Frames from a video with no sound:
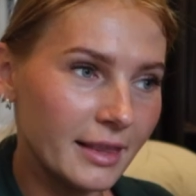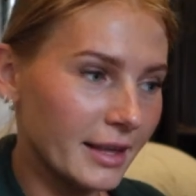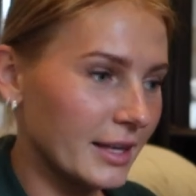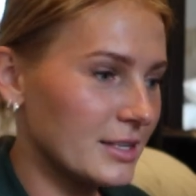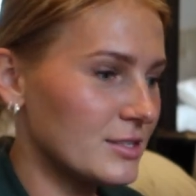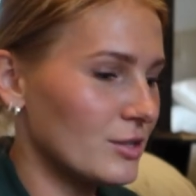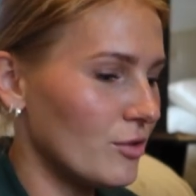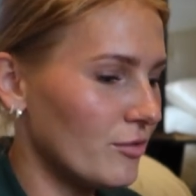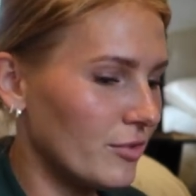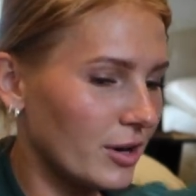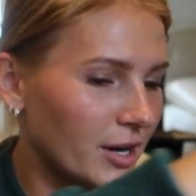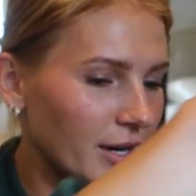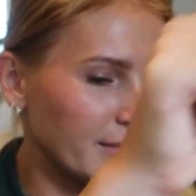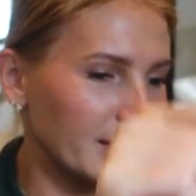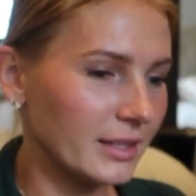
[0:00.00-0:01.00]
like it so
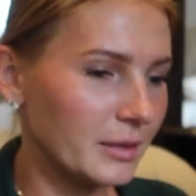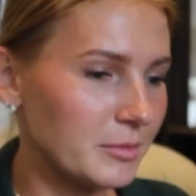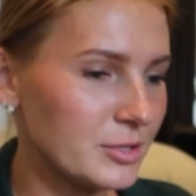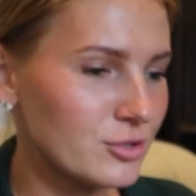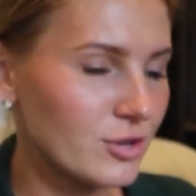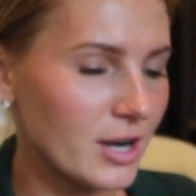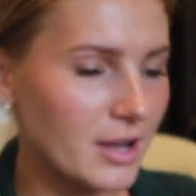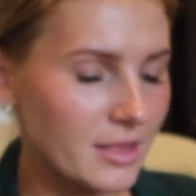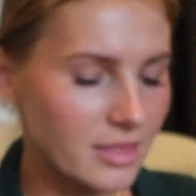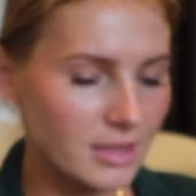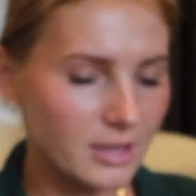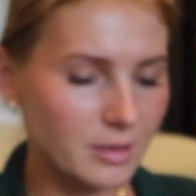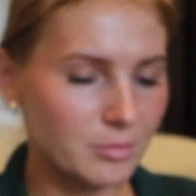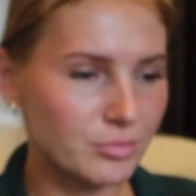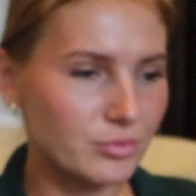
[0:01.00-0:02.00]
far, and then let me try
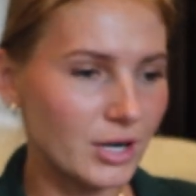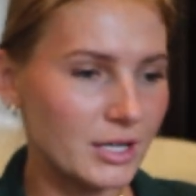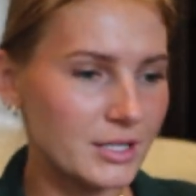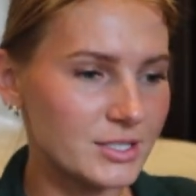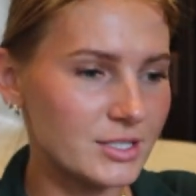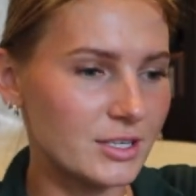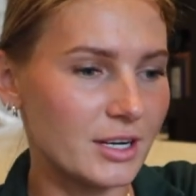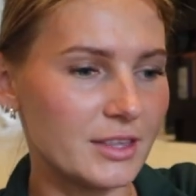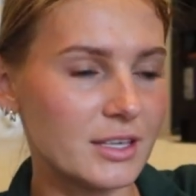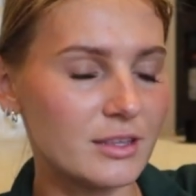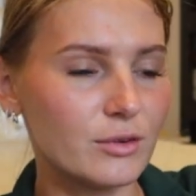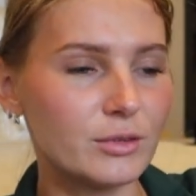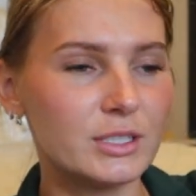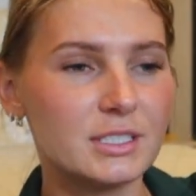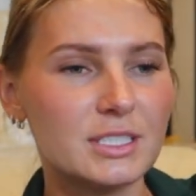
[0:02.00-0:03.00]
the bronzer. I think
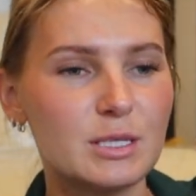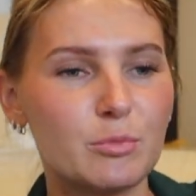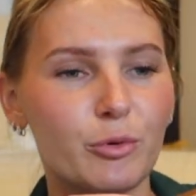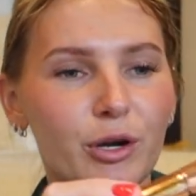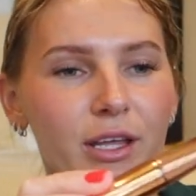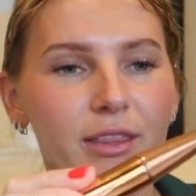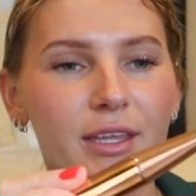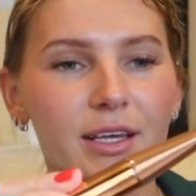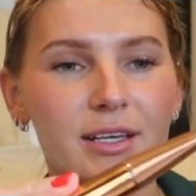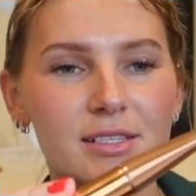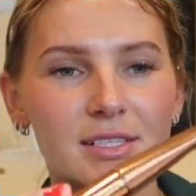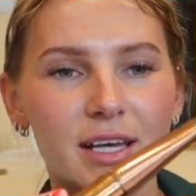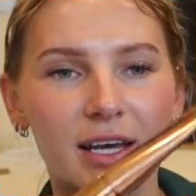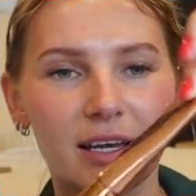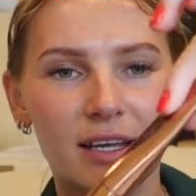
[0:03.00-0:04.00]
the only disappointing thing is
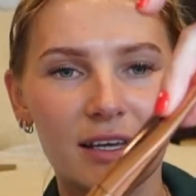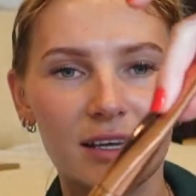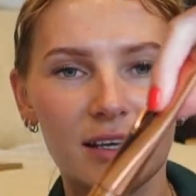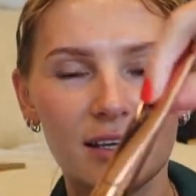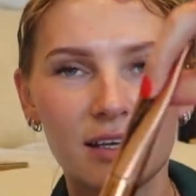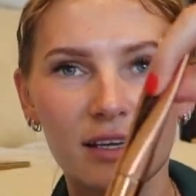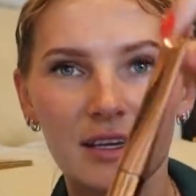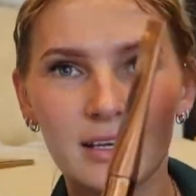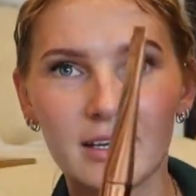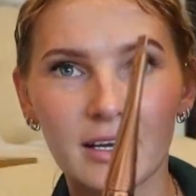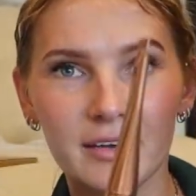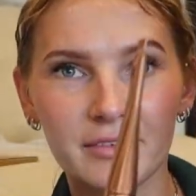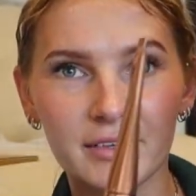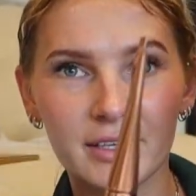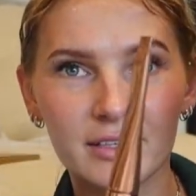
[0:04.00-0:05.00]
that
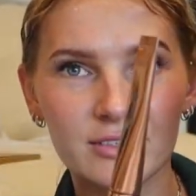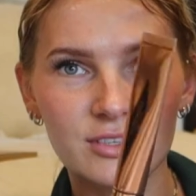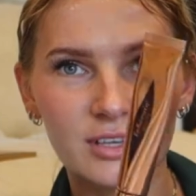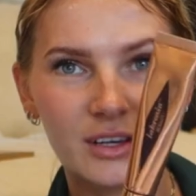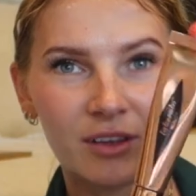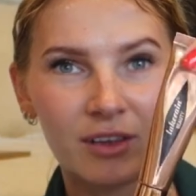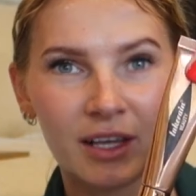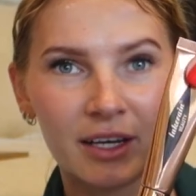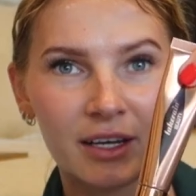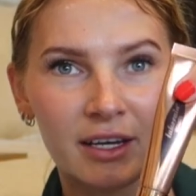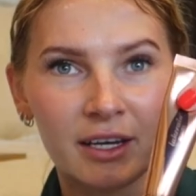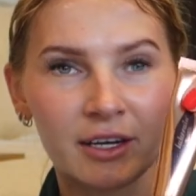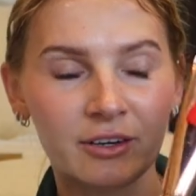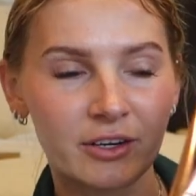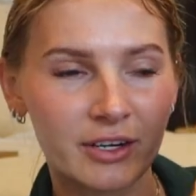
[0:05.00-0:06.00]
I feel like like a lot of
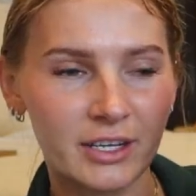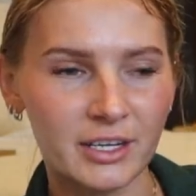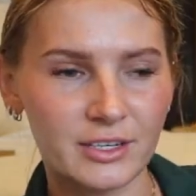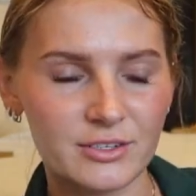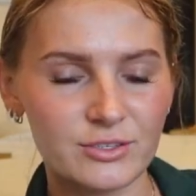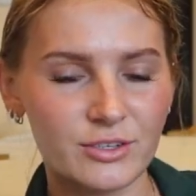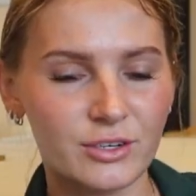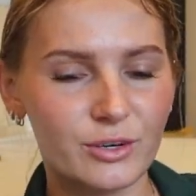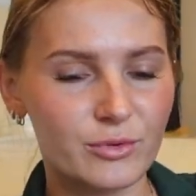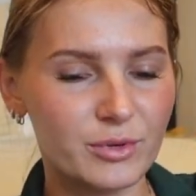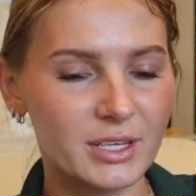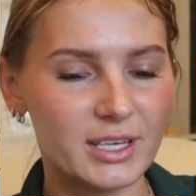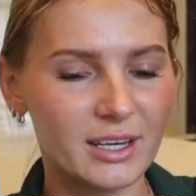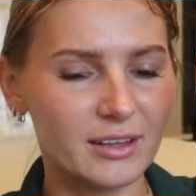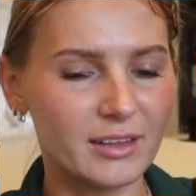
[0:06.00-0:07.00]
air in here, so I don't
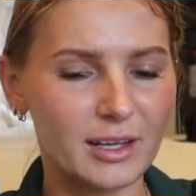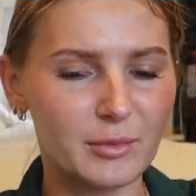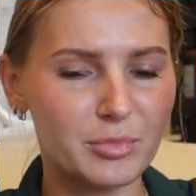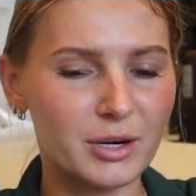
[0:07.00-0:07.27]
really get a lot of